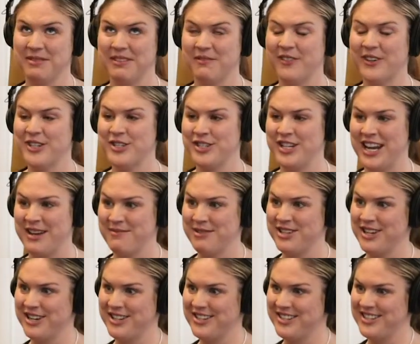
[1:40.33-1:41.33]
the first game at
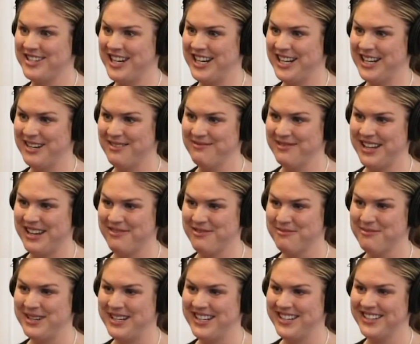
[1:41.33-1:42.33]
Dodger Stadium, that
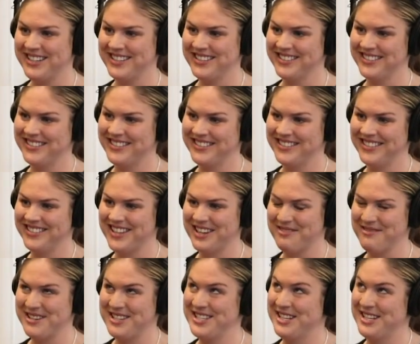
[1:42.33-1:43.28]
will be that'll be